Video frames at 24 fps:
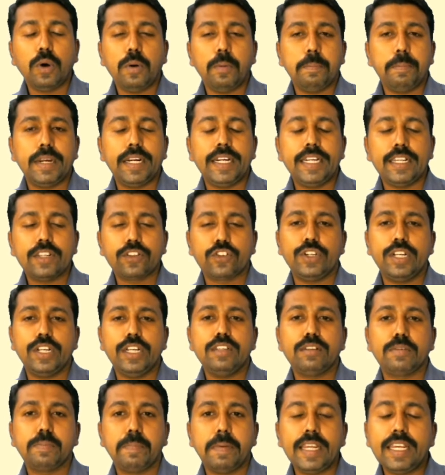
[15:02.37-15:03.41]
my dear
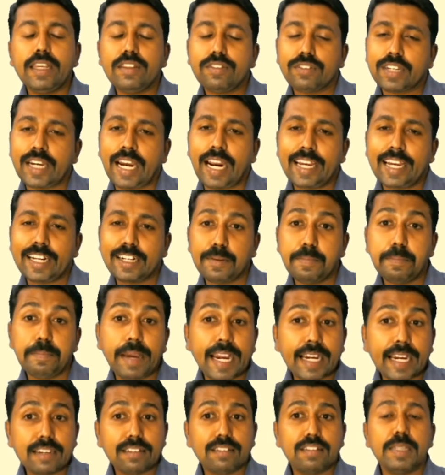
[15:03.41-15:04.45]
students, please collect
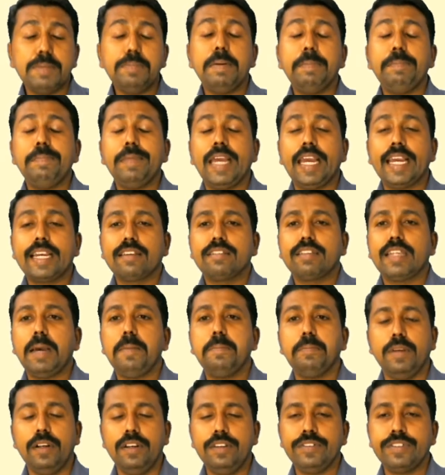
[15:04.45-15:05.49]
maximum
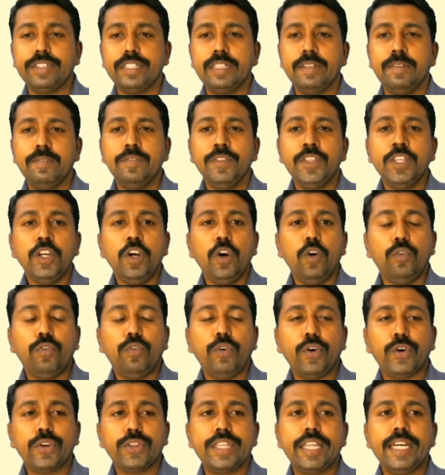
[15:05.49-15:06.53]
examples
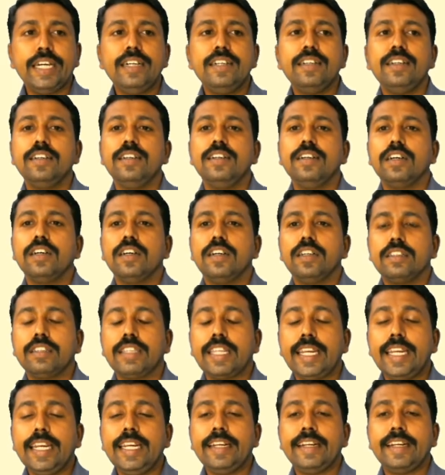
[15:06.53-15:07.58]
for the
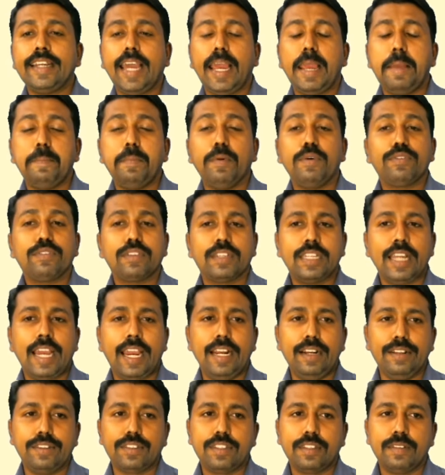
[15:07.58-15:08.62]
three type of
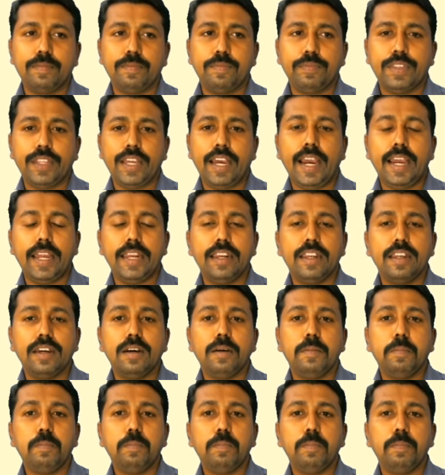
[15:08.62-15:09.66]
styles. And
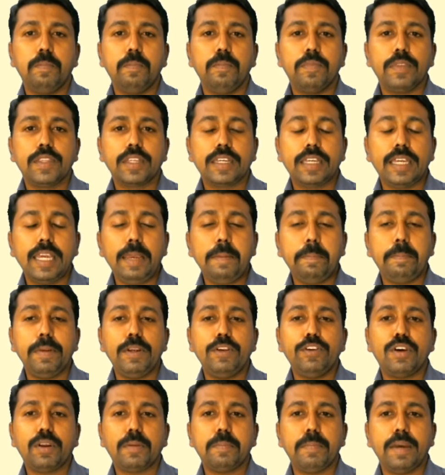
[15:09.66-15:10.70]
keep in
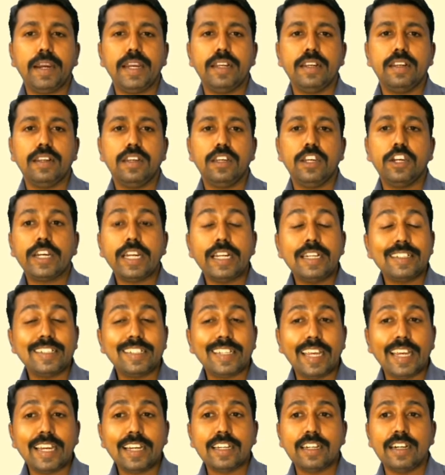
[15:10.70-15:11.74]
your mind, you can
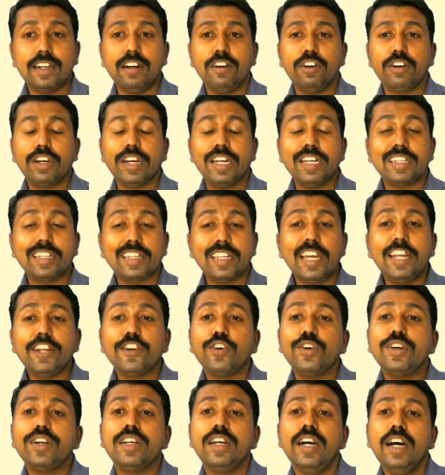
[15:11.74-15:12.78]
take can create
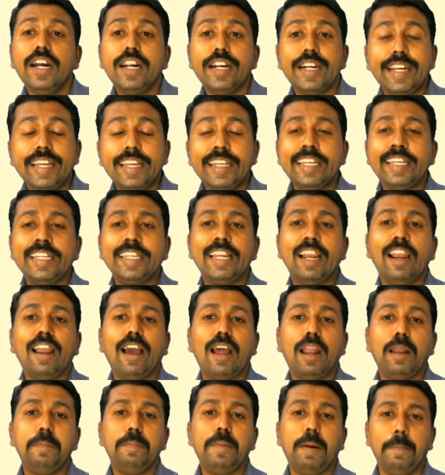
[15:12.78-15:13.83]
one digital
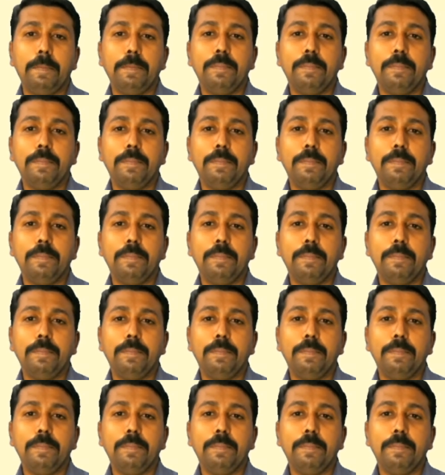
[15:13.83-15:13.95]
album